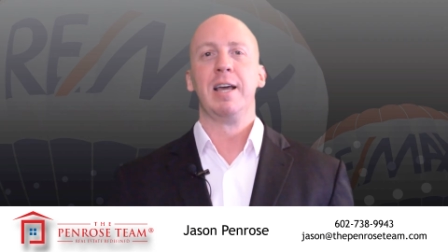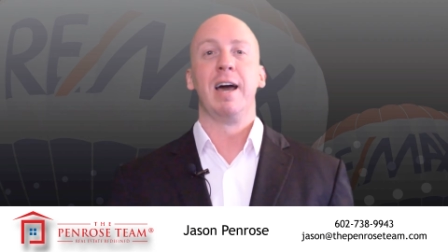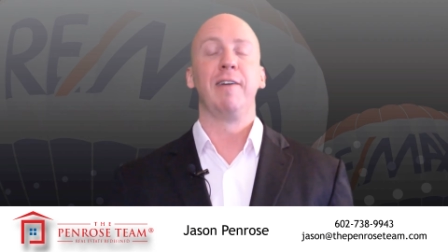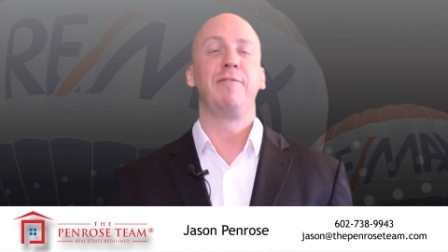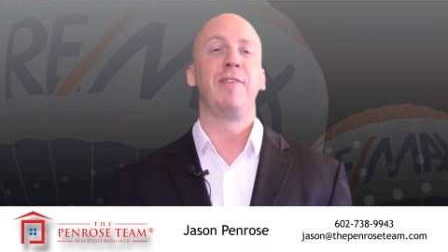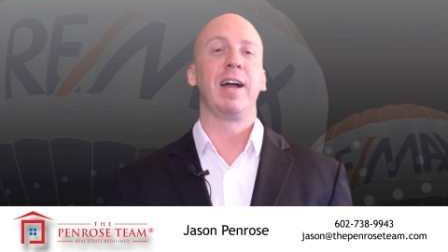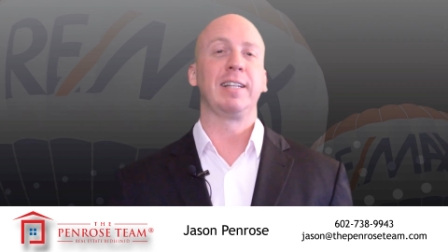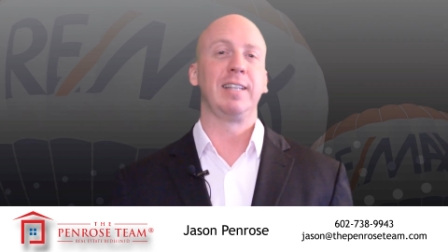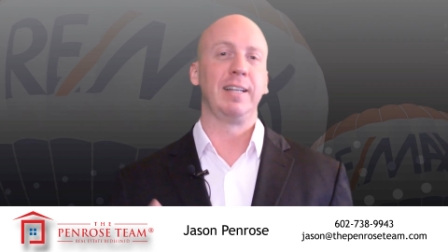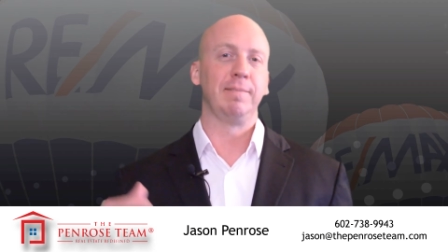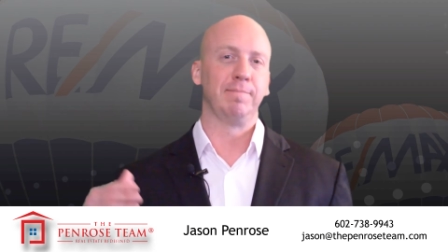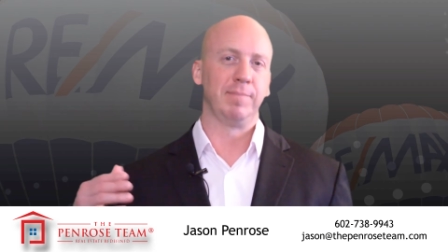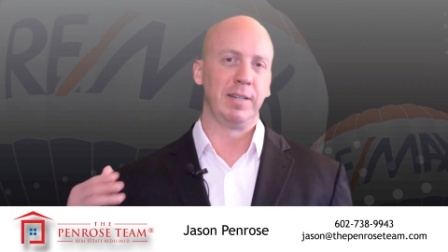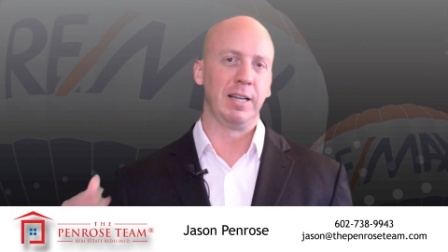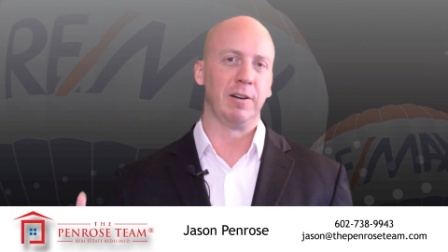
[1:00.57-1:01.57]

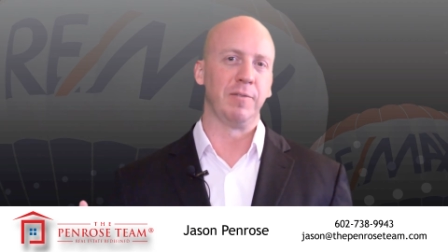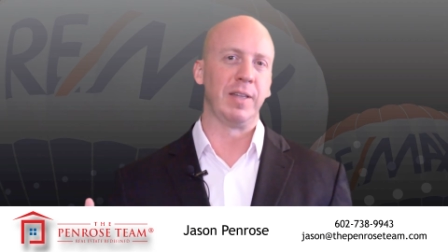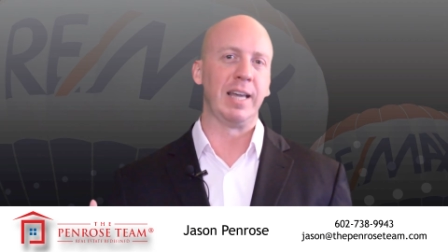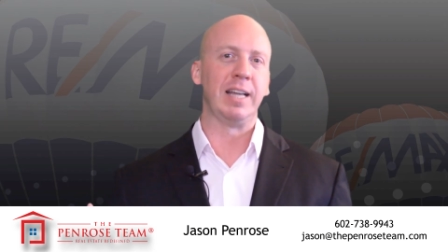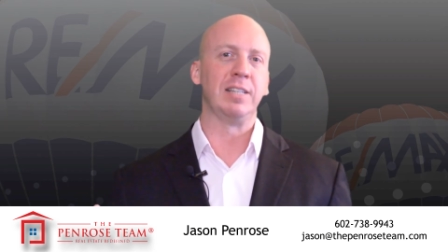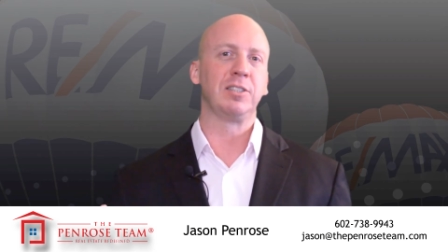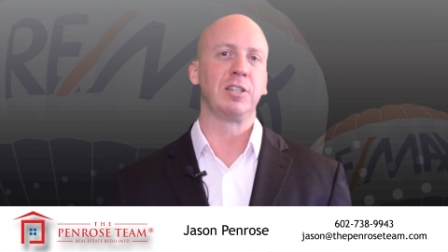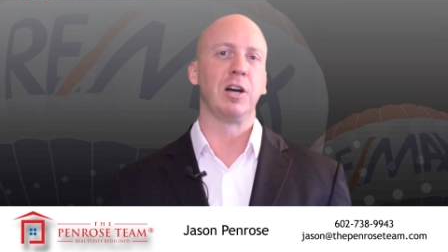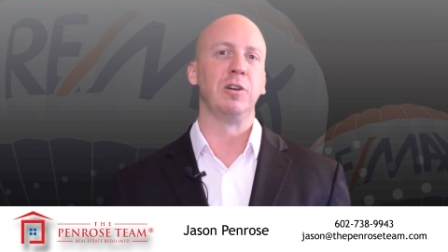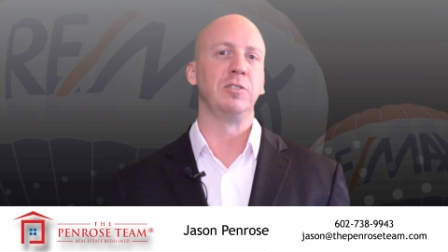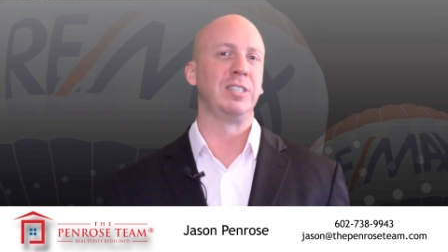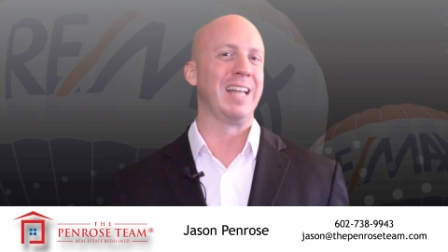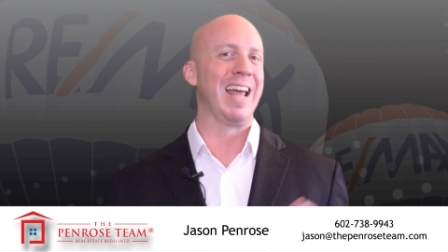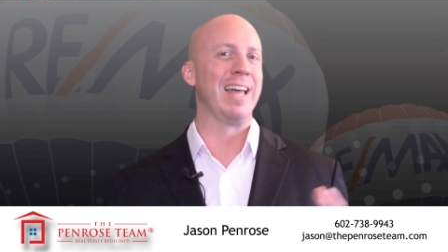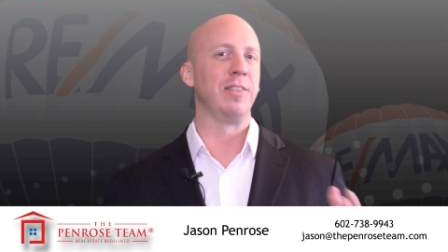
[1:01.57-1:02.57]
affecting you know, the East
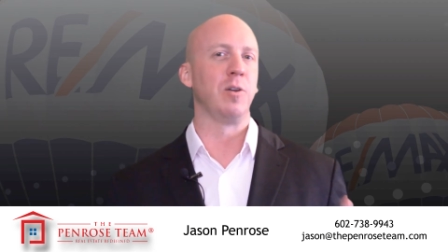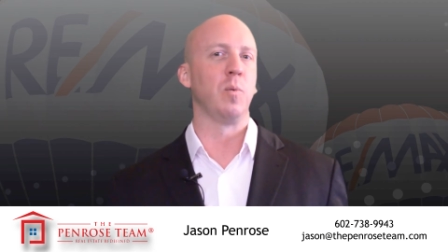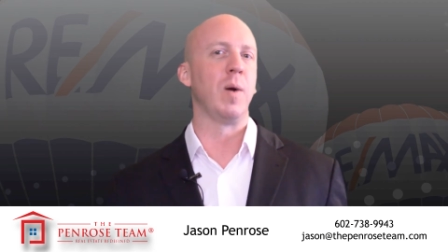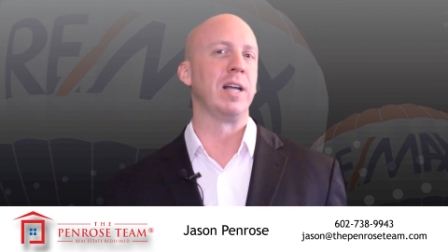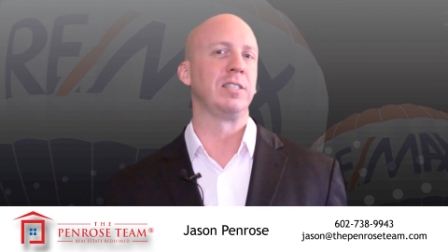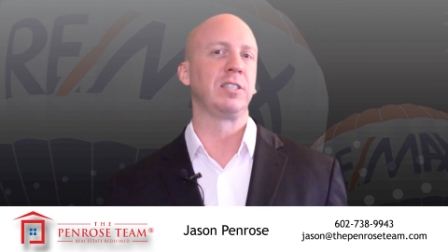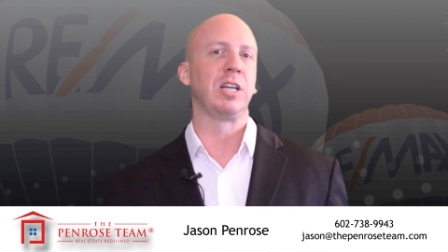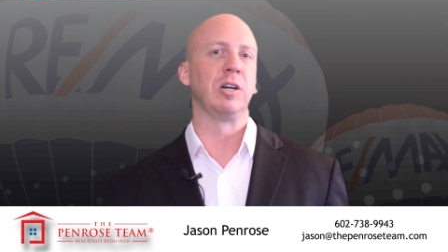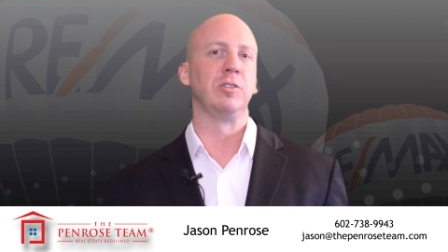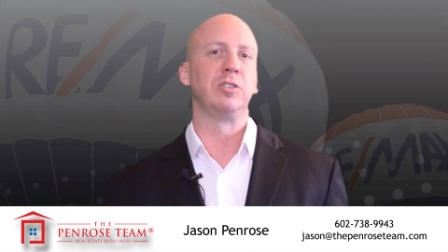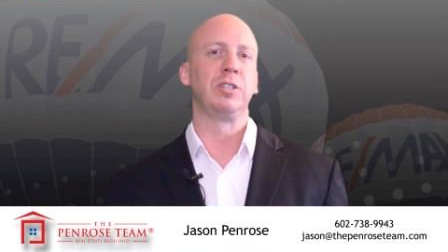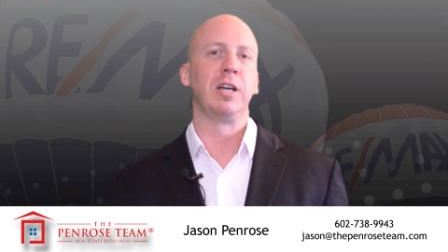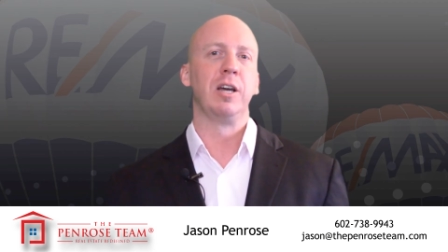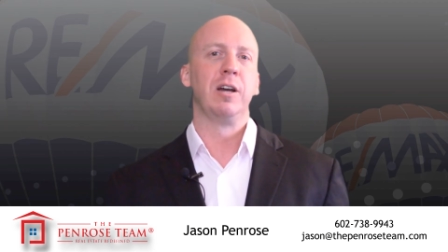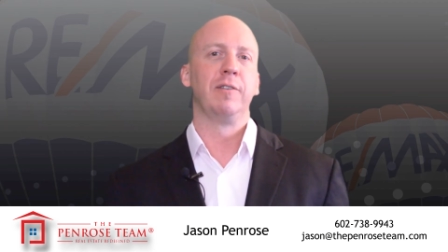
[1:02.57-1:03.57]
Coast and the West
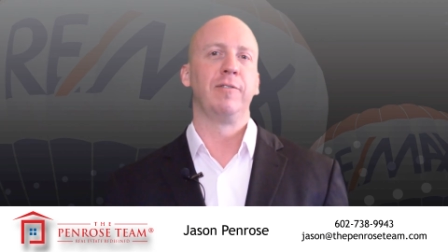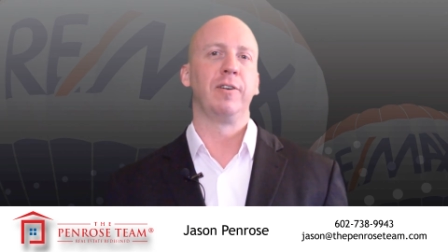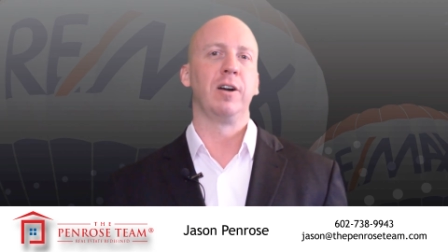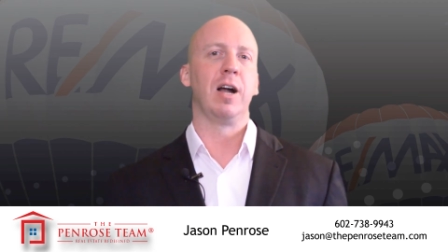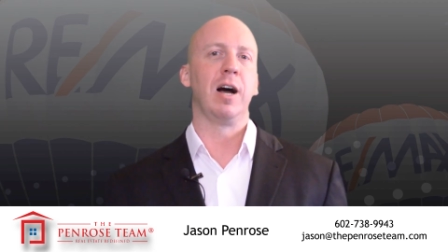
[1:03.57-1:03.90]
Coast for,